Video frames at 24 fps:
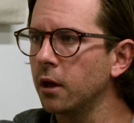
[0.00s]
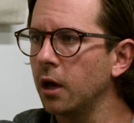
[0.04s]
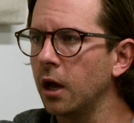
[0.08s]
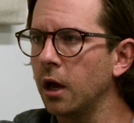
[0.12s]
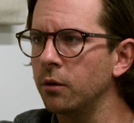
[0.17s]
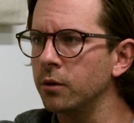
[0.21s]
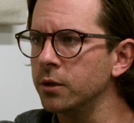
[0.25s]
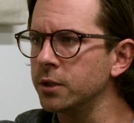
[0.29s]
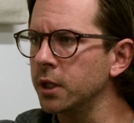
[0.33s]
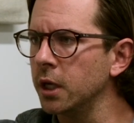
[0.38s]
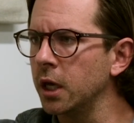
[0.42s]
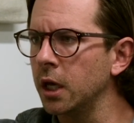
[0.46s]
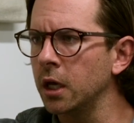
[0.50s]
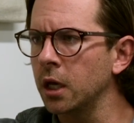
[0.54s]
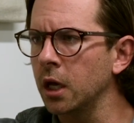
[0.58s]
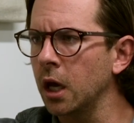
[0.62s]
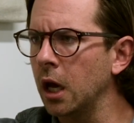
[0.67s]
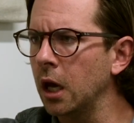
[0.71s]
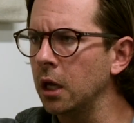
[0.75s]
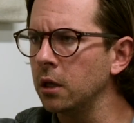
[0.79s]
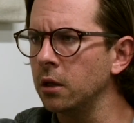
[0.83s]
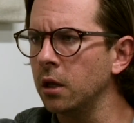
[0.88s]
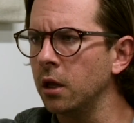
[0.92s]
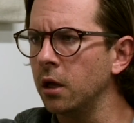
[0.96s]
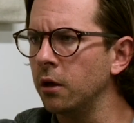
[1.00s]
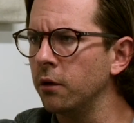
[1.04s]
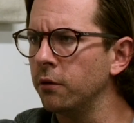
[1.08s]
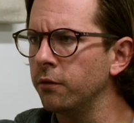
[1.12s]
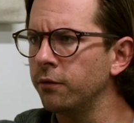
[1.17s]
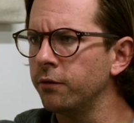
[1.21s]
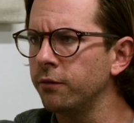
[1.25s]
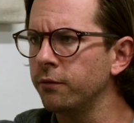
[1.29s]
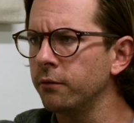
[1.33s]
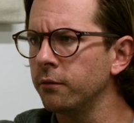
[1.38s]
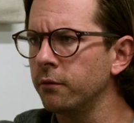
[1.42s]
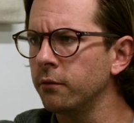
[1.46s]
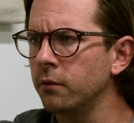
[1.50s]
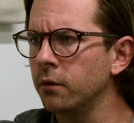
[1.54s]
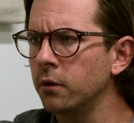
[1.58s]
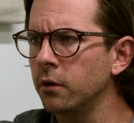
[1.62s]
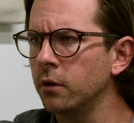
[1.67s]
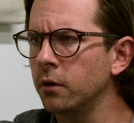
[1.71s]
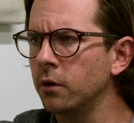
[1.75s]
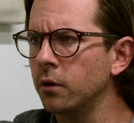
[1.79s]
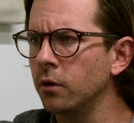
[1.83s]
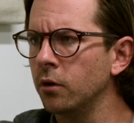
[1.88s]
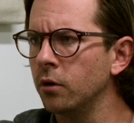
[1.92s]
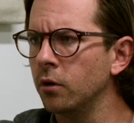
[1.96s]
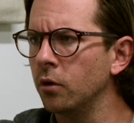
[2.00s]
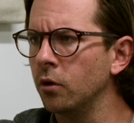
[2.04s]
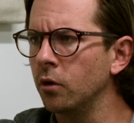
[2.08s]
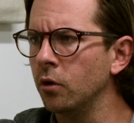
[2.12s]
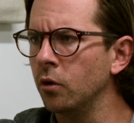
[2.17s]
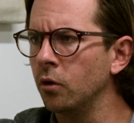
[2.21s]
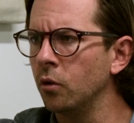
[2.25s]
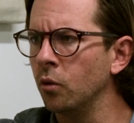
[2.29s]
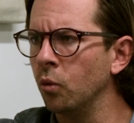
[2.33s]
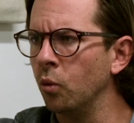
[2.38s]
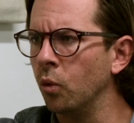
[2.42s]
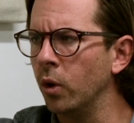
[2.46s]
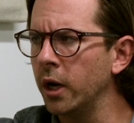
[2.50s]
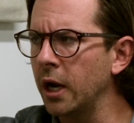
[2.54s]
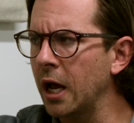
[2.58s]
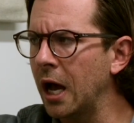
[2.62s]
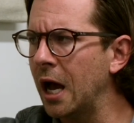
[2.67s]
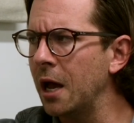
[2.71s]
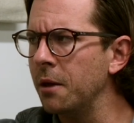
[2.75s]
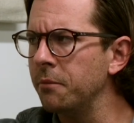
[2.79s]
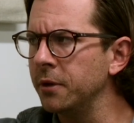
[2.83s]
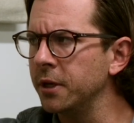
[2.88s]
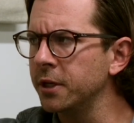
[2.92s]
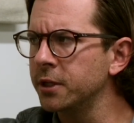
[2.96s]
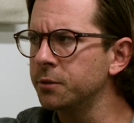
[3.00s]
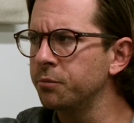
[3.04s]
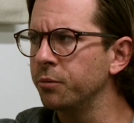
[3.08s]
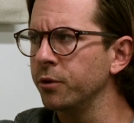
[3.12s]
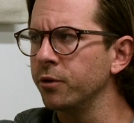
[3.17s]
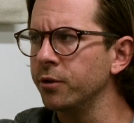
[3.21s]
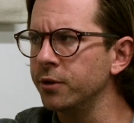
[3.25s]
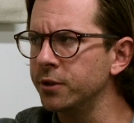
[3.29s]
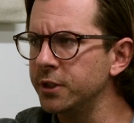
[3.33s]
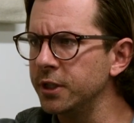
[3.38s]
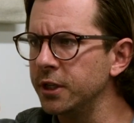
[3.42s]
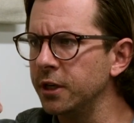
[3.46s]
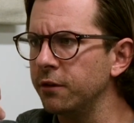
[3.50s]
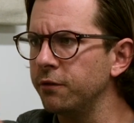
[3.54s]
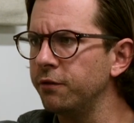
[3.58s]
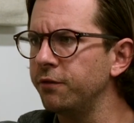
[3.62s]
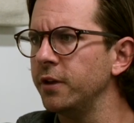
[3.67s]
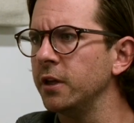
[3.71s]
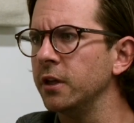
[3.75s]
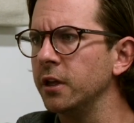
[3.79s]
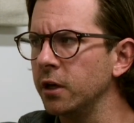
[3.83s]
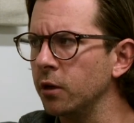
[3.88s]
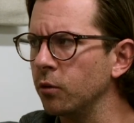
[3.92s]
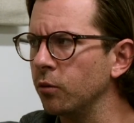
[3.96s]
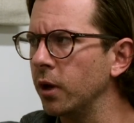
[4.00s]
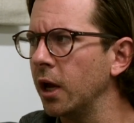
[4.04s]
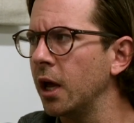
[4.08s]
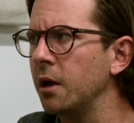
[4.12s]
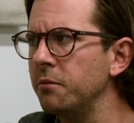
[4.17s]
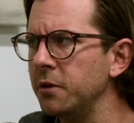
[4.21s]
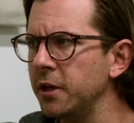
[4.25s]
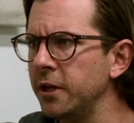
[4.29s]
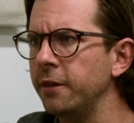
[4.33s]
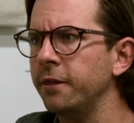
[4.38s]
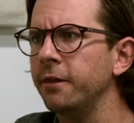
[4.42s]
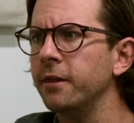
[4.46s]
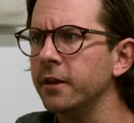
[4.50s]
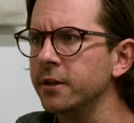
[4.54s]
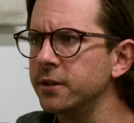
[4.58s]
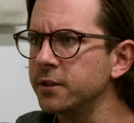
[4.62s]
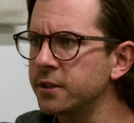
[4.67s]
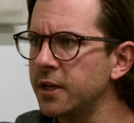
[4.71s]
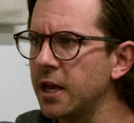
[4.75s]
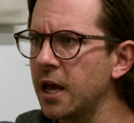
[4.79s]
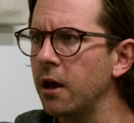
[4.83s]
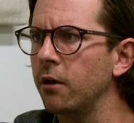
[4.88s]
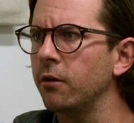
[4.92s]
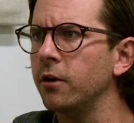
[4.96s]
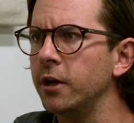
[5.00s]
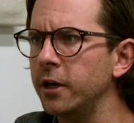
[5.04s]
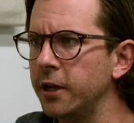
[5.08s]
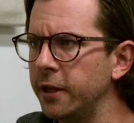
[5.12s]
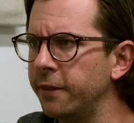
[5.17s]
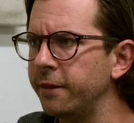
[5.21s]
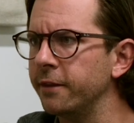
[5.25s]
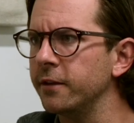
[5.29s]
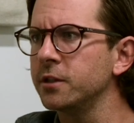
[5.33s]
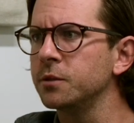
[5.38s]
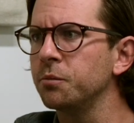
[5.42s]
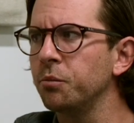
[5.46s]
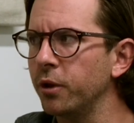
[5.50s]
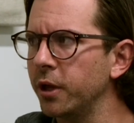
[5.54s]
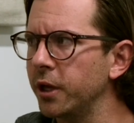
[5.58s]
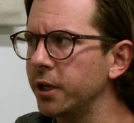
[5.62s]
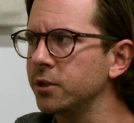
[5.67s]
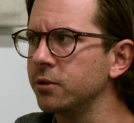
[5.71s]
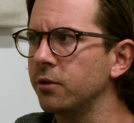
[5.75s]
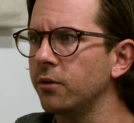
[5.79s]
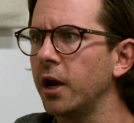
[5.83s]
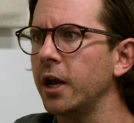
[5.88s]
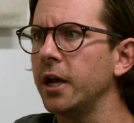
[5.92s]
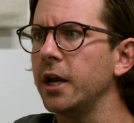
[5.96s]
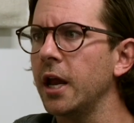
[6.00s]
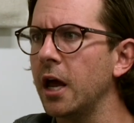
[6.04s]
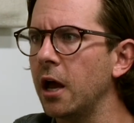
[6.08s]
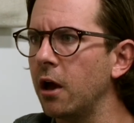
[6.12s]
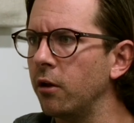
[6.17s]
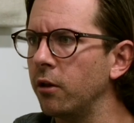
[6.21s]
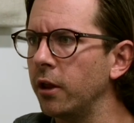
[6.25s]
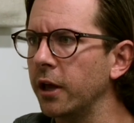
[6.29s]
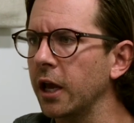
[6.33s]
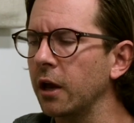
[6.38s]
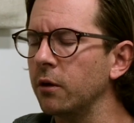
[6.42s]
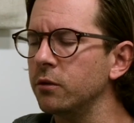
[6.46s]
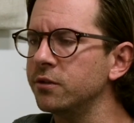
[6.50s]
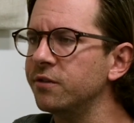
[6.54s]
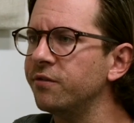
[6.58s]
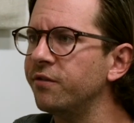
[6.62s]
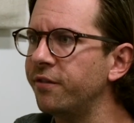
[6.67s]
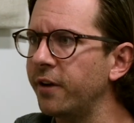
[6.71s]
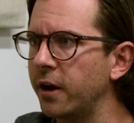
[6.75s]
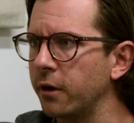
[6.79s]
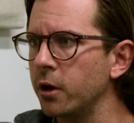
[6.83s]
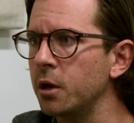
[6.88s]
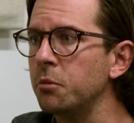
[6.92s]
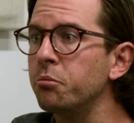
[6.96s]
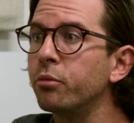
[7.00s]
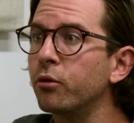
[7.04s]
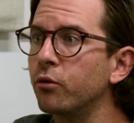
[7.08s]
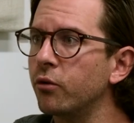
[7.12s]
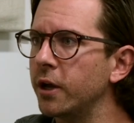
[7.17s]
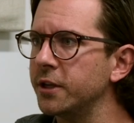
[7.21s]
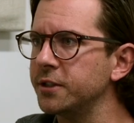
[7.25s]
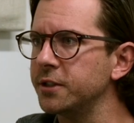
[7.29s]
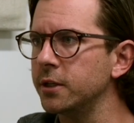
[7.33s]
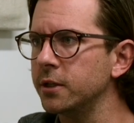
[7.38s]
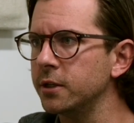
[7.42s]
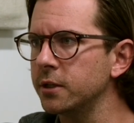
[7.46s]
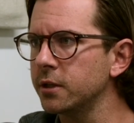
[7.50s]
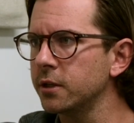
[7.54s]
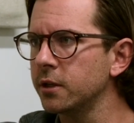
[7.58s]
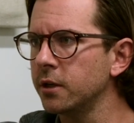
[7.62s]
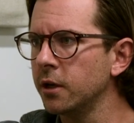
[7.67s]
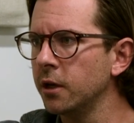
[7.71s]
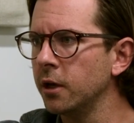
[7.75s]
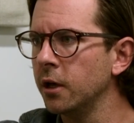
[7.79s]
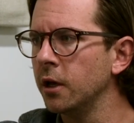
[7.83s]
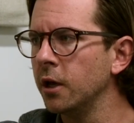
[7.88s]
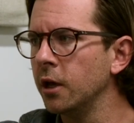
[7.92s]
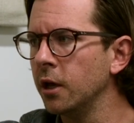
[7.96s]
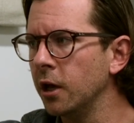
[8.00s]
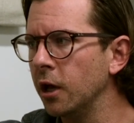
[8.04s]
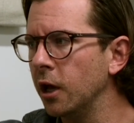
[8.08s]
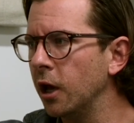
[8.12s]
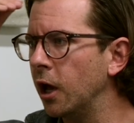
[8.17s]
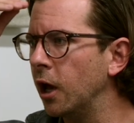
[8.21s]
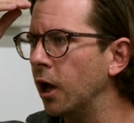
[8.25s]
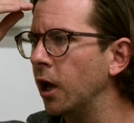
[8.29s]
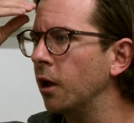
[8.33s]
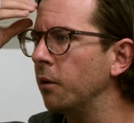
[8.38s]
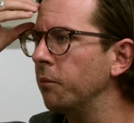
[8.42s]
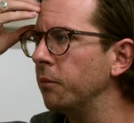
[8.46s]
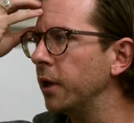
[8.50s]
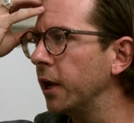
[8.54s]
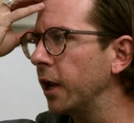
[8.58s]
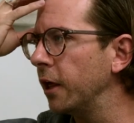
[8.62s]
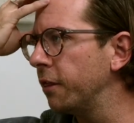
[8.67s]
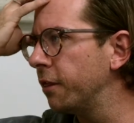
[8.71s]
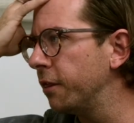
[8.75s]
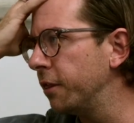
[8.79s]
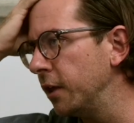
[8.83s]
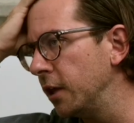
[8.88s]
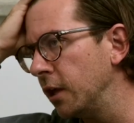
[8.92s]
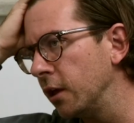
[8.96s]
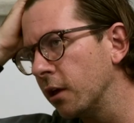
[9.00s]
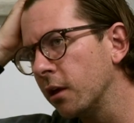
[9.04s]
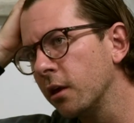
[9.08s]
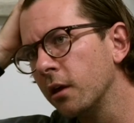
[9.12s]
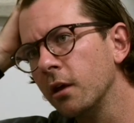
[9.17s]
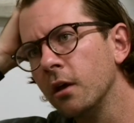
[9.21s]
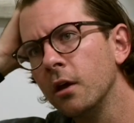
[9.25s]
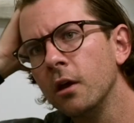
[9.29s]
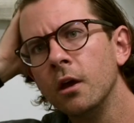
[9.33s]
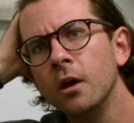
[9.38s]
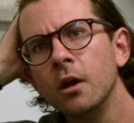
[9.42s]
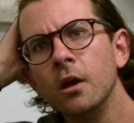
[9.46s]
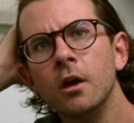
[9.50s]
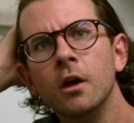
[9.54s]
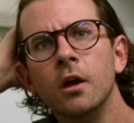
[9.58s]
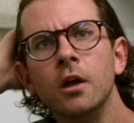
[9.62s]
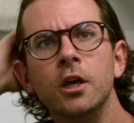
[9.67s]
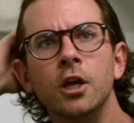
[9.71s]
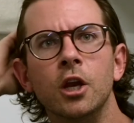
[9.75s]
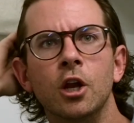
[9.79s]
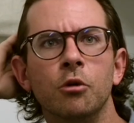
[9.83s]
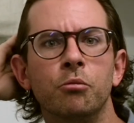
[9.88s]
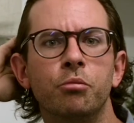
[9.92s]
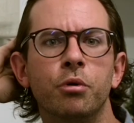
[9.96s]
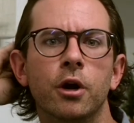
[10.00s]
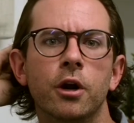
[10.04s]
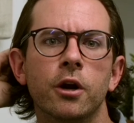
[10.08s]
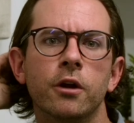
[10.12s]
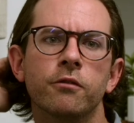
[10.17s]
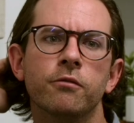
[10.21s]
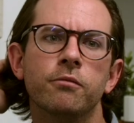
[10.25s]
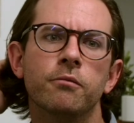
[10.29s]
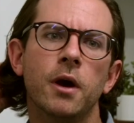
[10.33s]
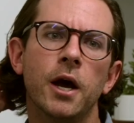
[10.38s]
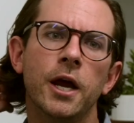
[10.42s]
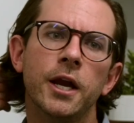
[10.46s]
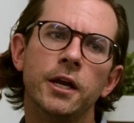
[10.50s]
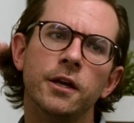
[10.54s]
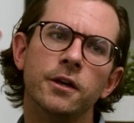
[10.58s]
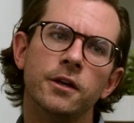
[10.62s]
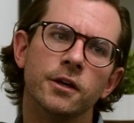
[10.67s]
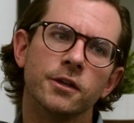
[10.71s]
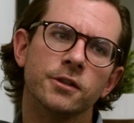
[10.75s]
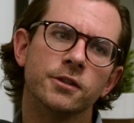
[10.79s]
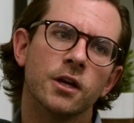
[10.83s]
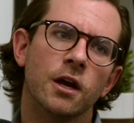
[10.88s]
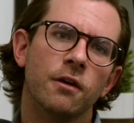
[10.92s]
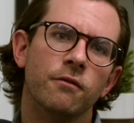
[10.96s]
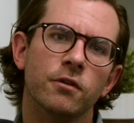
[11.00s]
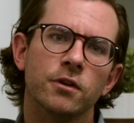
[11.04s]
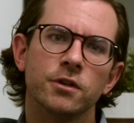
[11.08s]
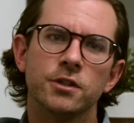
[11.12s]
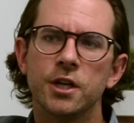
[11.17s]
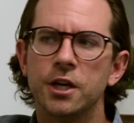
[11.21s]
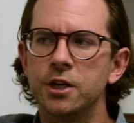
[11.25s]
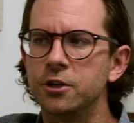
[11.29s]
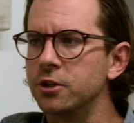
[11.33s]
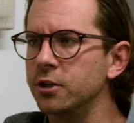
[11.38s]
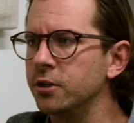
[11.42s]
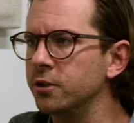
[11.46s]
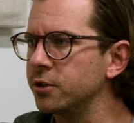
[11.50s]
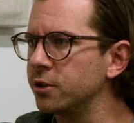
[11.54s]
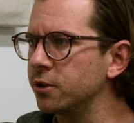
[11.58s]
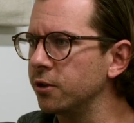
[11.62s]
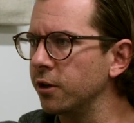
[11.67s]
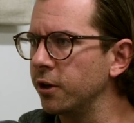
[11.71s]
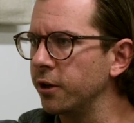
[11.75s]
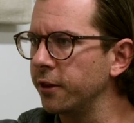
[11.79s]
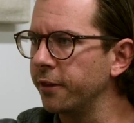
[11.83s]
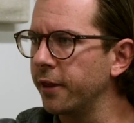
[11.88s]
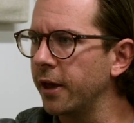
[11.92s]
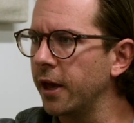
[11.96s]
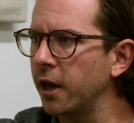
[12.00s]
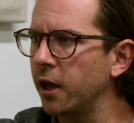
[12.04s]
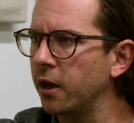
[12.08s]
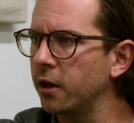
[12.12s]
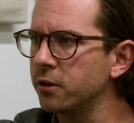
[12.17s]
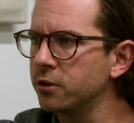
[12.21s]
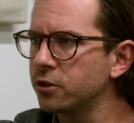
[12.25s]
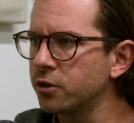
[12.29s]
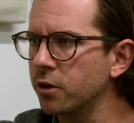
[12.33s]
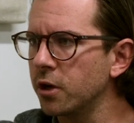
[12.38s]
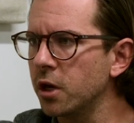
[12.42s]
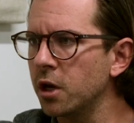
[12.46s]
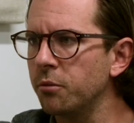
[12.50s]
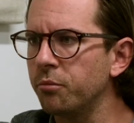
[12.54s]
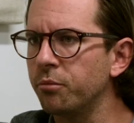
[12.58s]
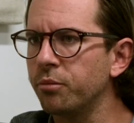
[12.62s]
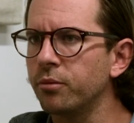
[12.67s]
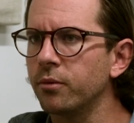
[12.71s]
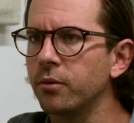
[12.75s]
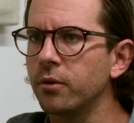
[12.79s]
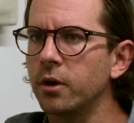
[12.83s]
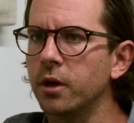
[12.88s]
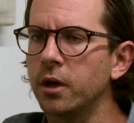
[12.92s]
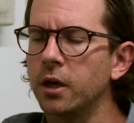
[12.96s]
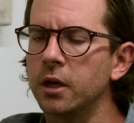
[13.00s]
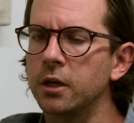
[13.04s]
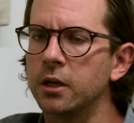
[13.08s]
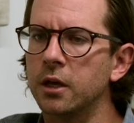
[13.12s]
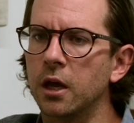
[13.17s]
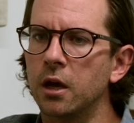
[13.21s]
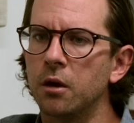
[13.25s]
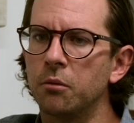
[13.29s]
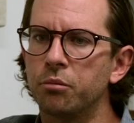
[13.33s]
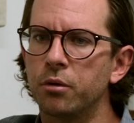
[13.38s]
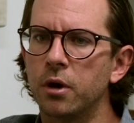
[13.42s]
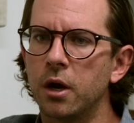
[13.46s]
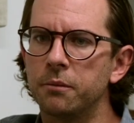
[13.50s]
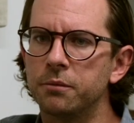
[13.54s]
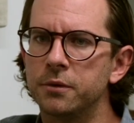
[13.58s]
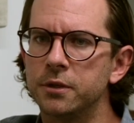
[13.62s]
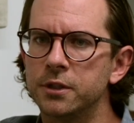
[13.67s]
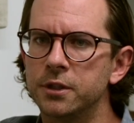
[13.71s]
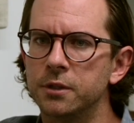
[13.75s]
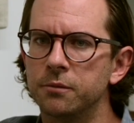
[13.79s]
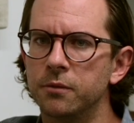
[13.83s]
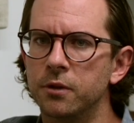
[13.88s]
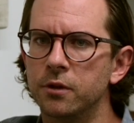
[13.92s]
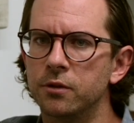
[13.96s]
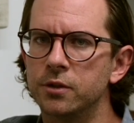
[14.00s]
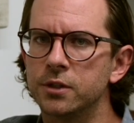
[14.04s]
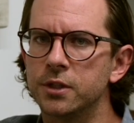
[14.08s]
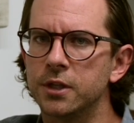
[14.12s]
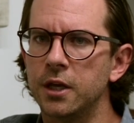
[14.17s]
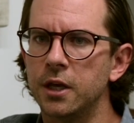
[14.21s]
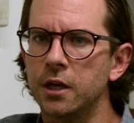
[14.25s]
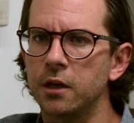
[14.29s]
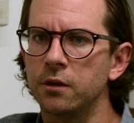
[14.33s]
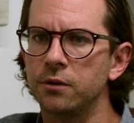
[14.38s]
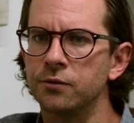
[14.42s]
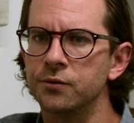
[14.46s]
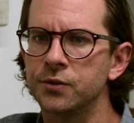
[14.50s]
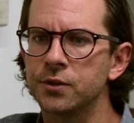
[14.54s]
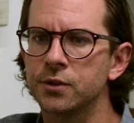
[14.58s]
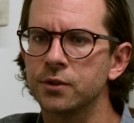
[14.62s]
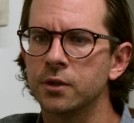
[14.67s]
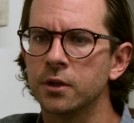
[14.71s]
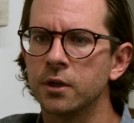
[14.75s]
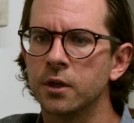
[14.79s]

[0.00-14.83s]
I was like, I love what I'm experiencing and feeling when I'm in this town and in this place right now. Like I was very present. And I think, you know, part of mine and Doug's conversations during that trip had kind of prompted some of those things.